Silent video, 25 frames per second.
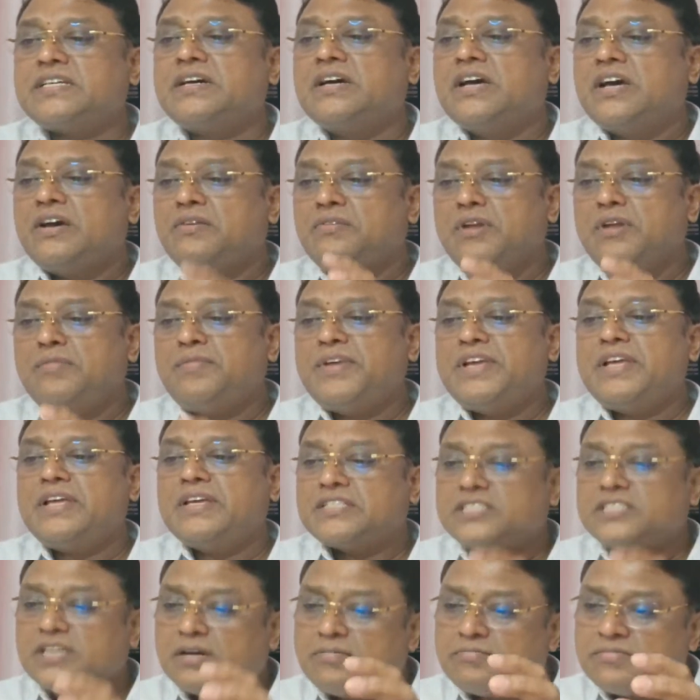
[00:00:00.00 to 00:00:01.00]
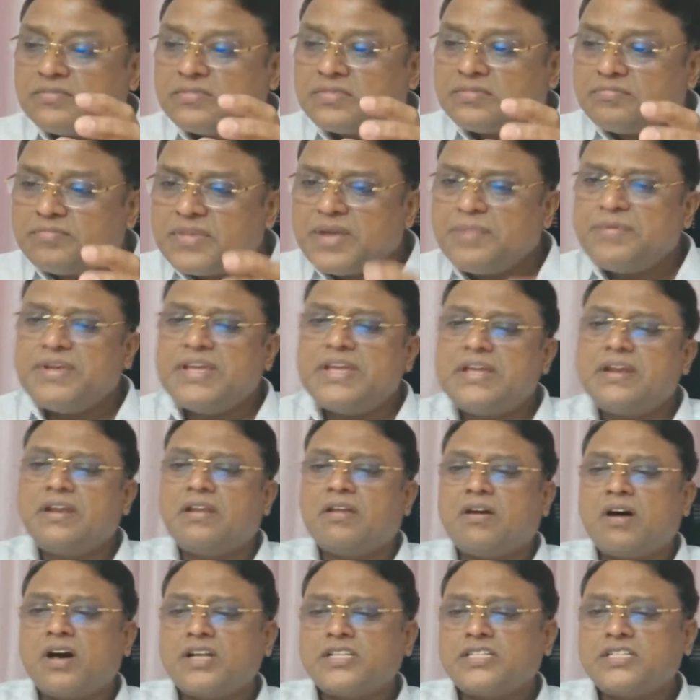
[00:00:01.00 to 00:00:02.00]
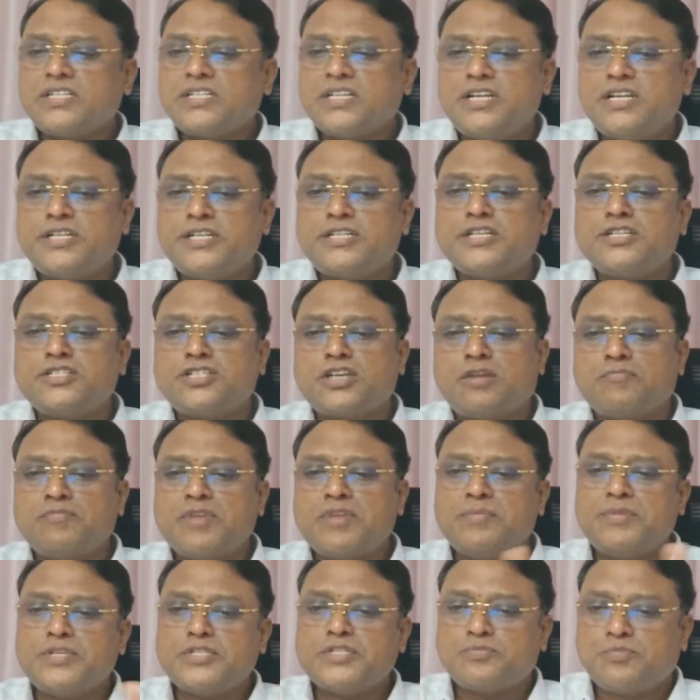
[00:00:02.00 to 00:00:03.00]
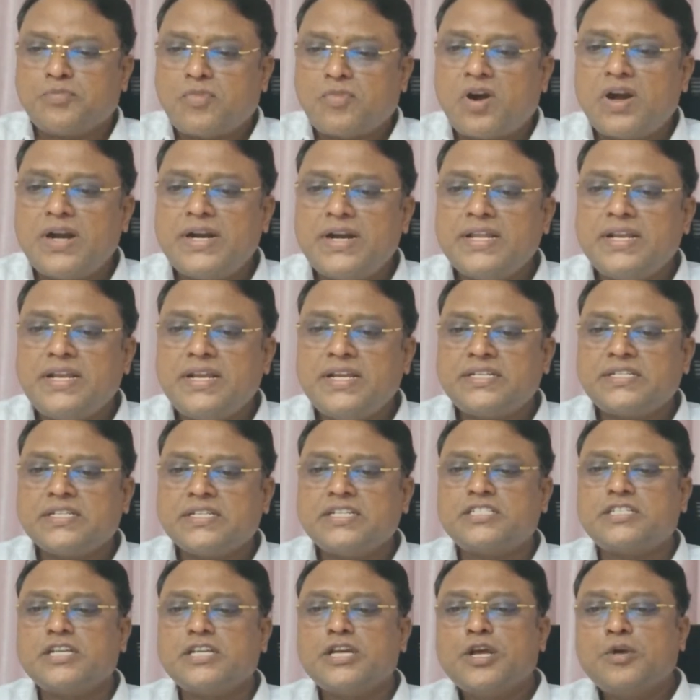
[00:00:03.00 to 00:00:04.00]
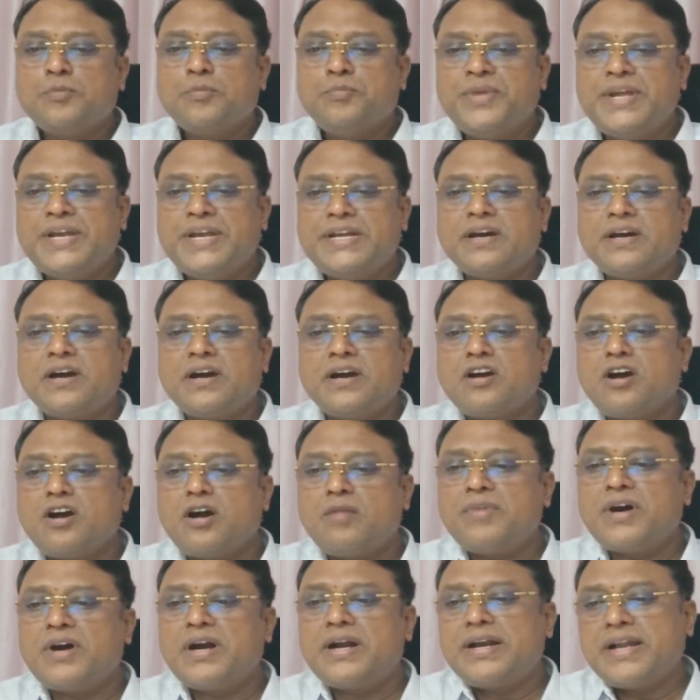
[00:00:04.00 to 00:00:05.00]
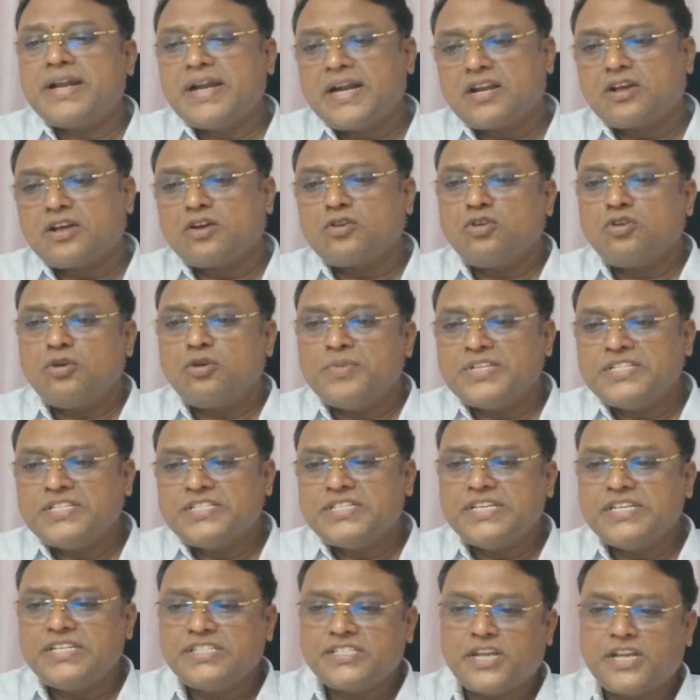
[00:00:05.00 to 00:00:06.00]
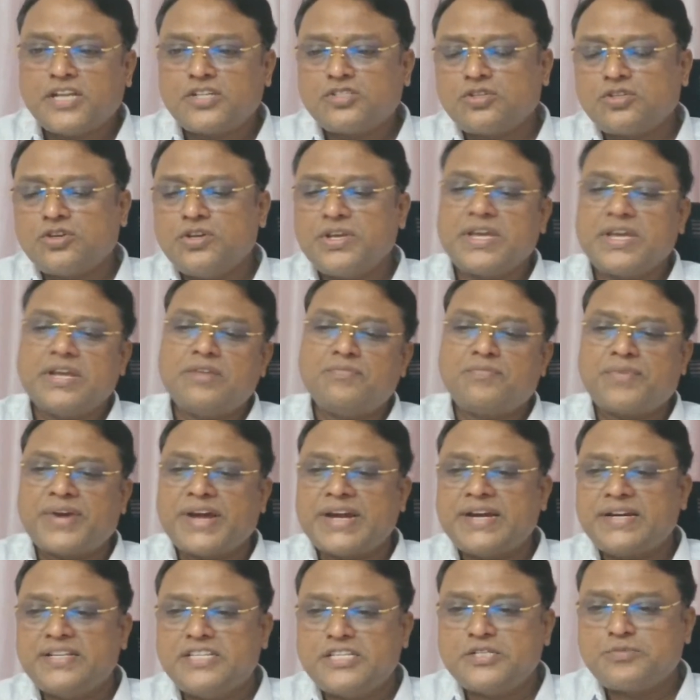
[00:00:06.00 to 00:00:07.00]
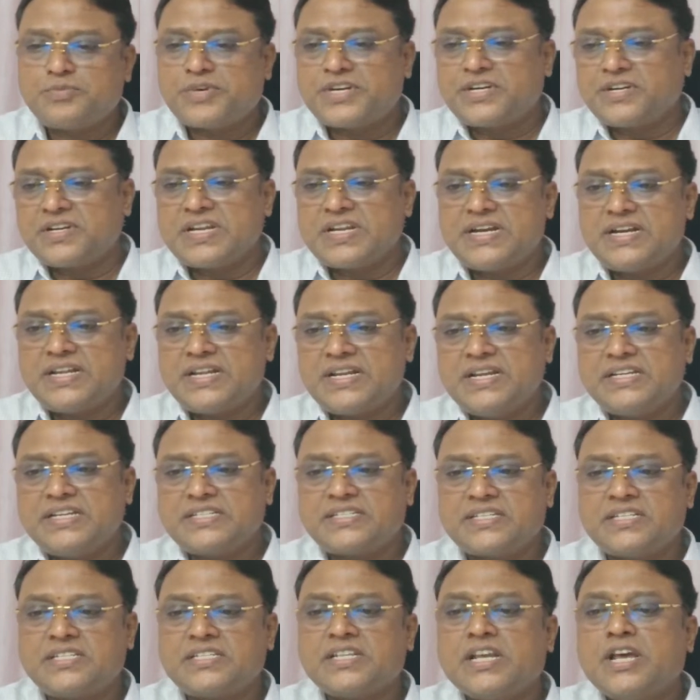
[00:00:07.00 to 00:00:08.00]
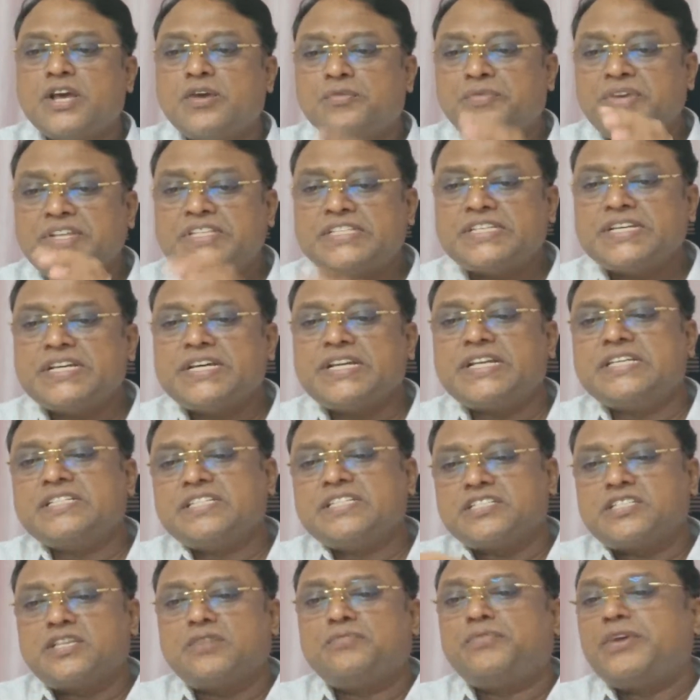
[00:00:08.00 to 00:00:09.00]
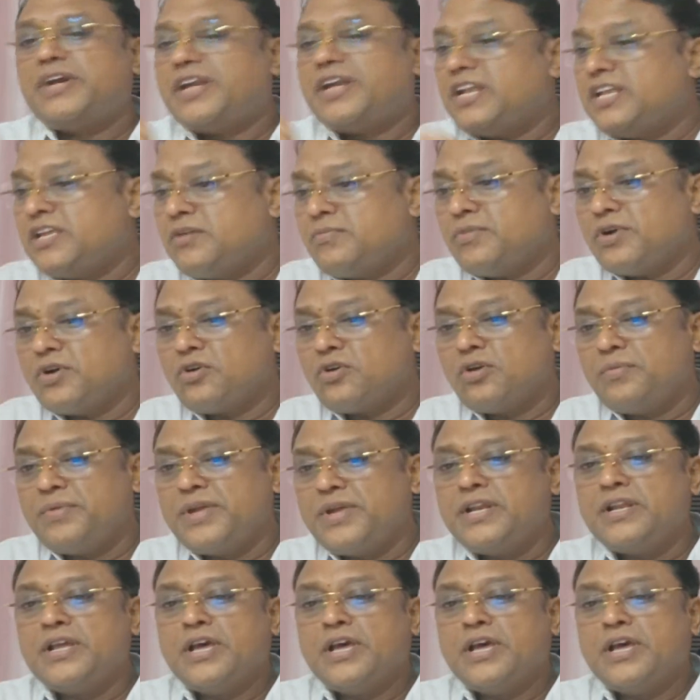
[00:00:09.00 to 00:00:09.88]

will be, some may be large deletions, some may be small deletions. Beta, gamma and delta globin genes also you can find this particular deletions which increases the fetal hemoglobin